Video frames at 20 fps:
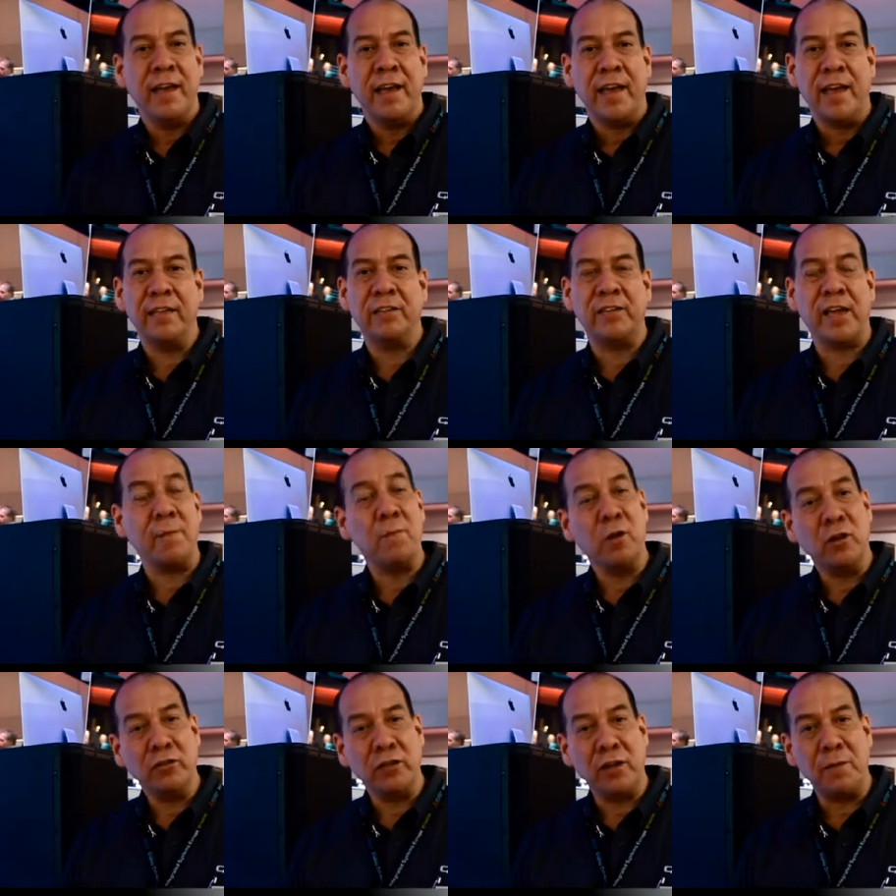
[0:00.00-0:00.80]
is a
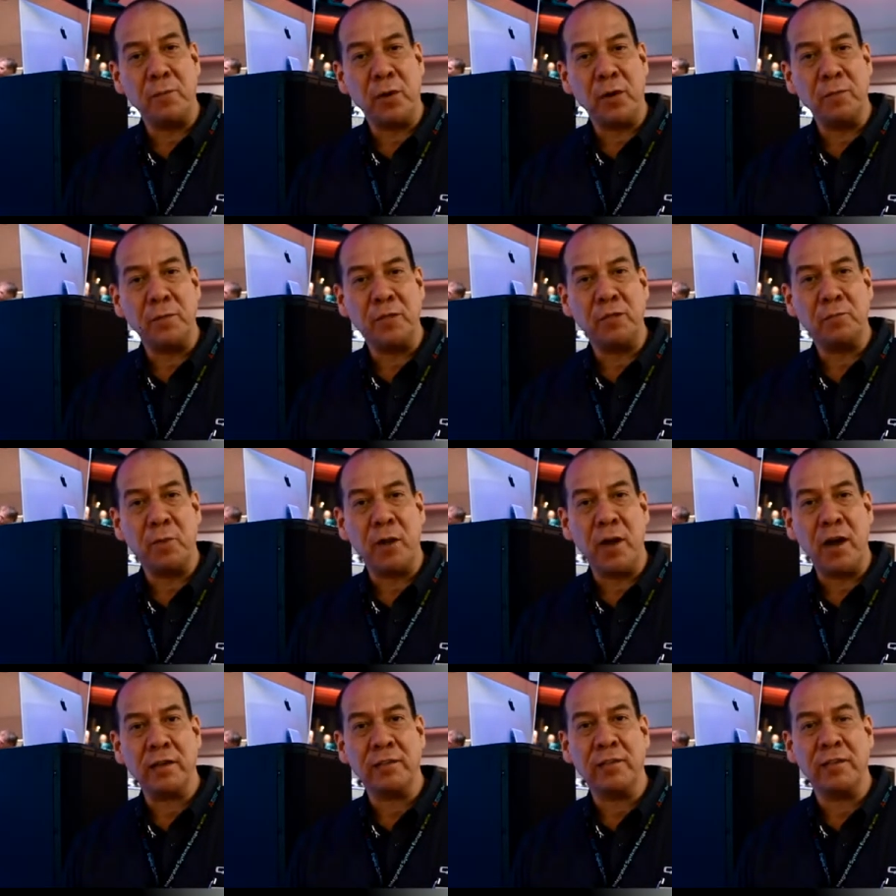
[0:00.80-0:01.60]
multi-purpose
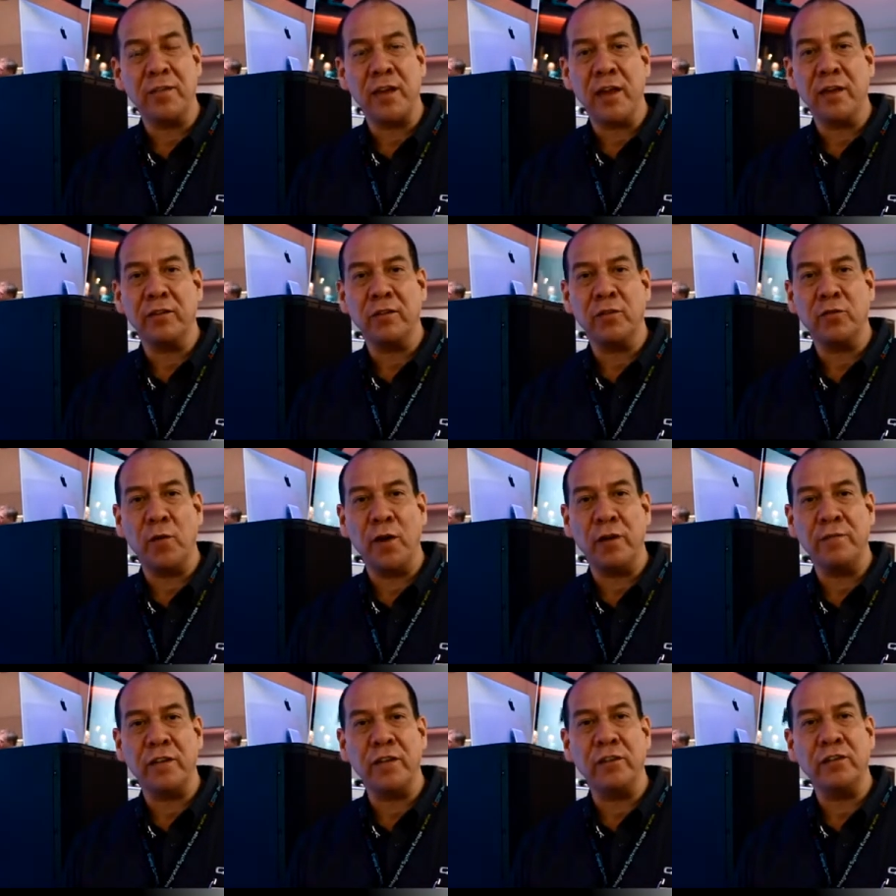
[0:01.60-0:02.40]
box and the other
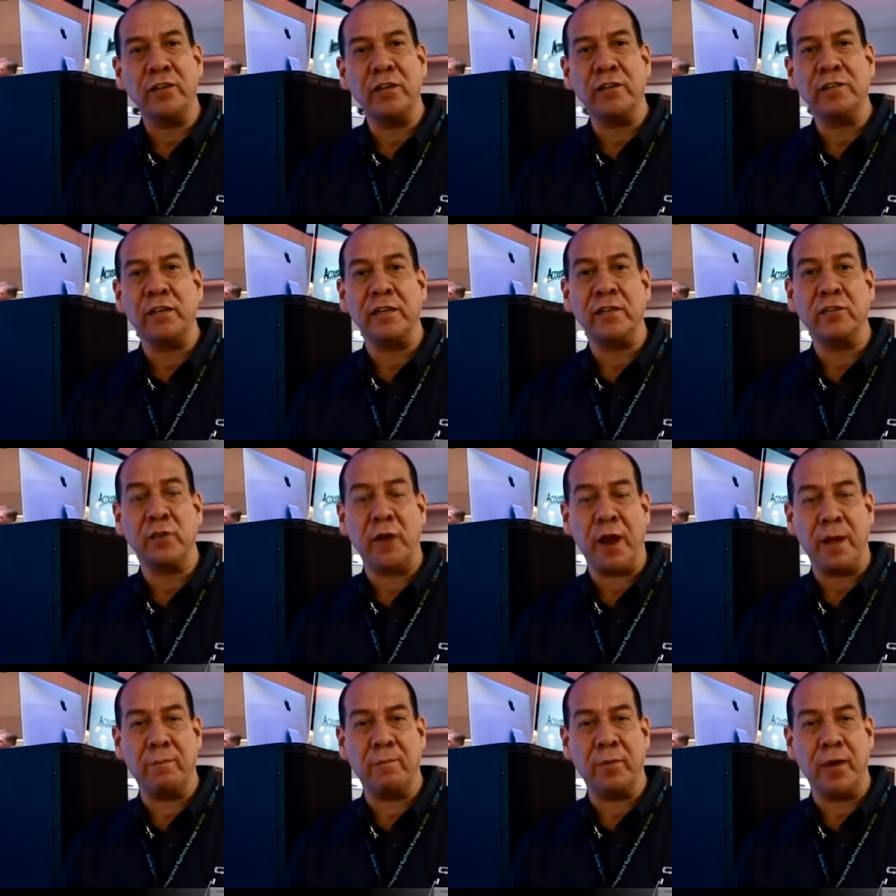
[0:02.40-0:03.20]
12-inch is a
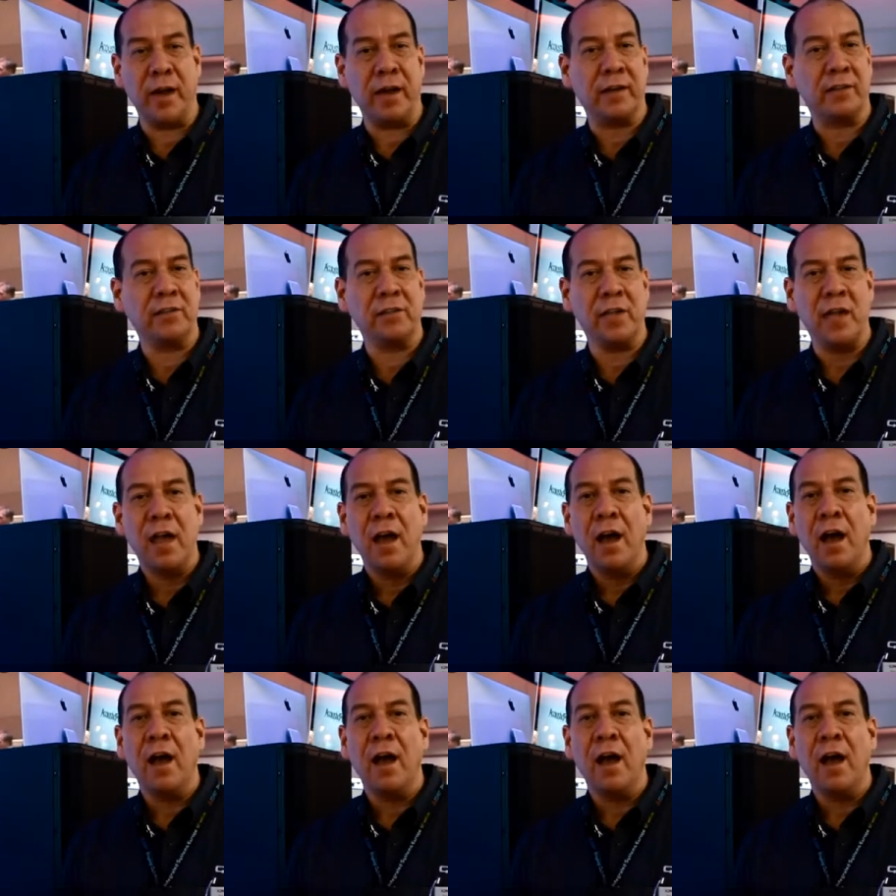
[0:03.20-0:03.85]
trap box.